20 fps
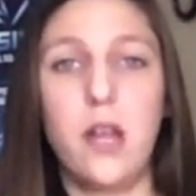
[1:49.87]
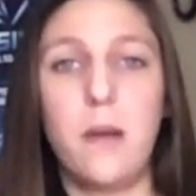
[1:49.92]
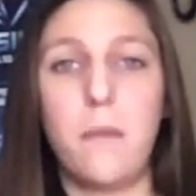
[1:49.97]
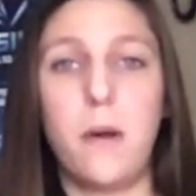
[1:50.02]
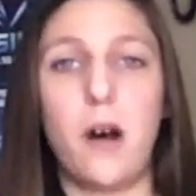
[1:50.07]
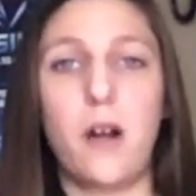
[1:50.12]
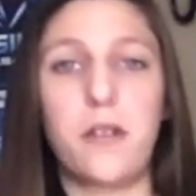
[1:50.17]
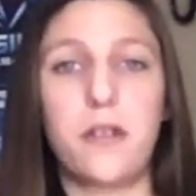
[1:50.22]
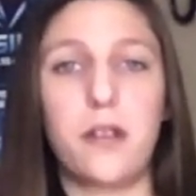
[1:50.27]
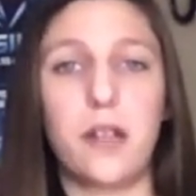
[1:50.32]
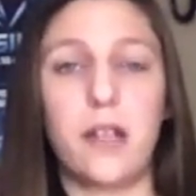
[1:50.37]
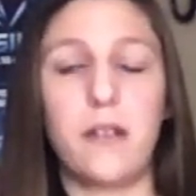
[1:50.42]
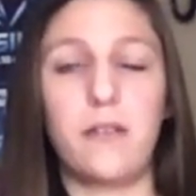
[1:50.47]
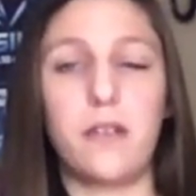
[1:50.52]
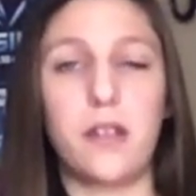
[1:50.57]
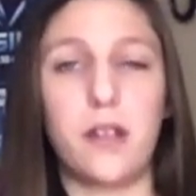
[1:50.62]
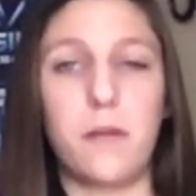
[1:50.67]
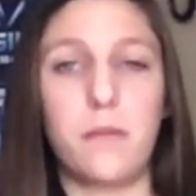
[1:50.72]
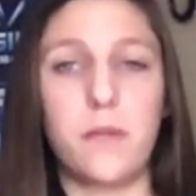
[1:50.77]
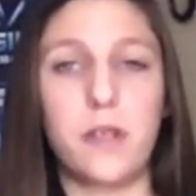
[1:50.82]
but also
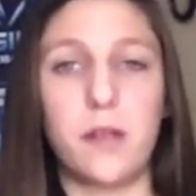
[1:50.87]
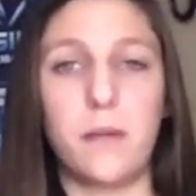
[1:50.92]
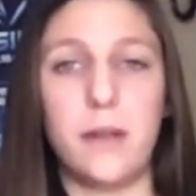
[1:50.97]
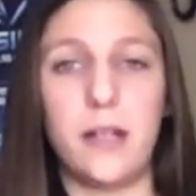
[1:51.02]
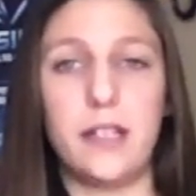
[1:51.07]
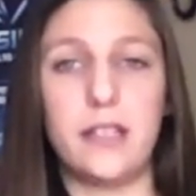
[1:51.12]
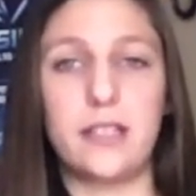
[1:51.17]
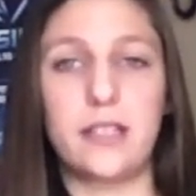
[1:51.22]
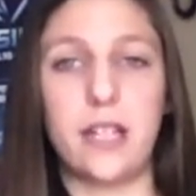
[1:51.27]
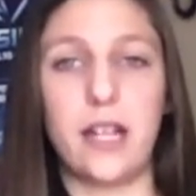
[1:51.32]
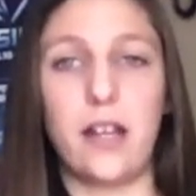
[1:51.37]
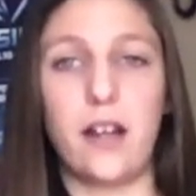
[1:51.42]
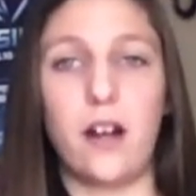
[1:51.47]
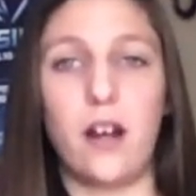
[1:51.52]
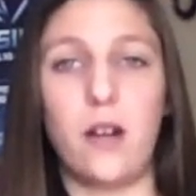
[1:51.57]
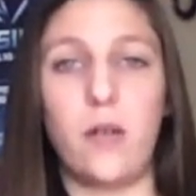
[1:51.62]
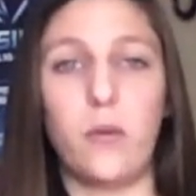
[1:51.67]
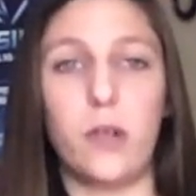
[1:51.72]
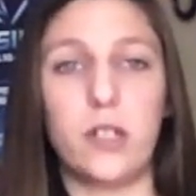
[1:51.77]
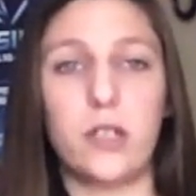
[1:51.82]
gives them some insight
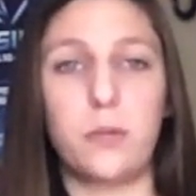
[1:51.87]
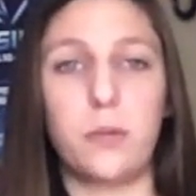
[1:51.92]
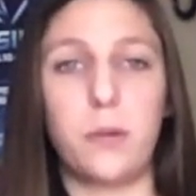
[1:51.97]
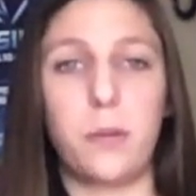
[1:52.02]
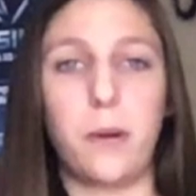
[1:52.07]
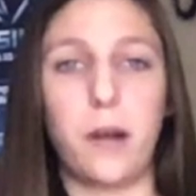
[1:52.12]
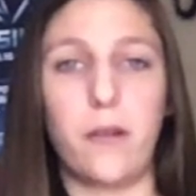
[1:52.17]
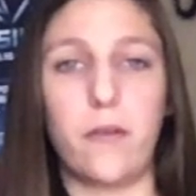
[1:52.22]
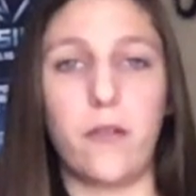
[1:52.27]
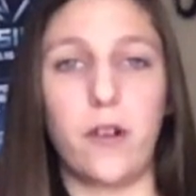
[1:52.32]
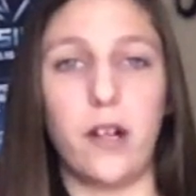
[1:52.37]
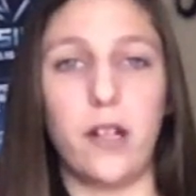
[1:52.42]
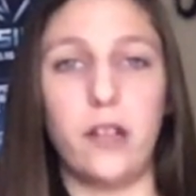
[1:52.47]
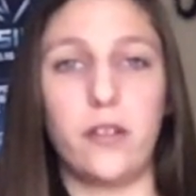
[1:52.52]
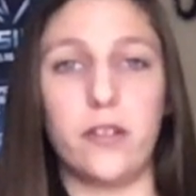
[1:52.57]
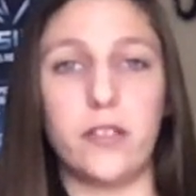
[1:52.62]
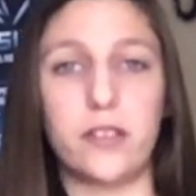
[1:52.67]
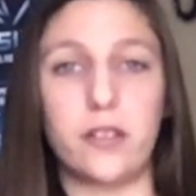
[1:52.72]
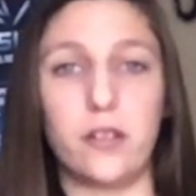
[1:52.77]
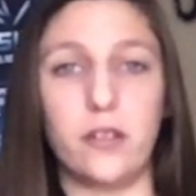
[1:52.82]
on what to prepare for in
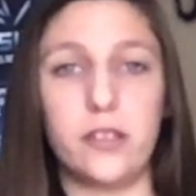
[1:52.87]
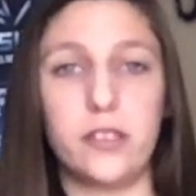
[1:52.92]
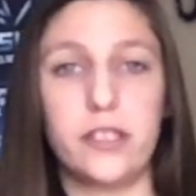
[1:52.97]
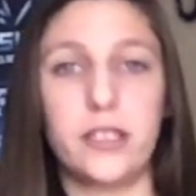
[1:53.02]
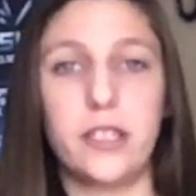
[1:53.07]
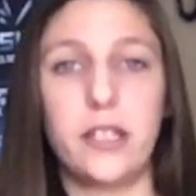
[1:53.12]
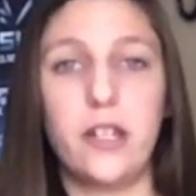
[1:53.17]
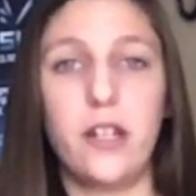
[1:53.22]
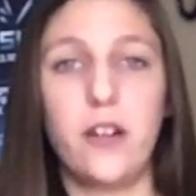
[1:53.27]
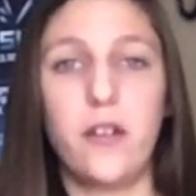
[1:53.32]
the results.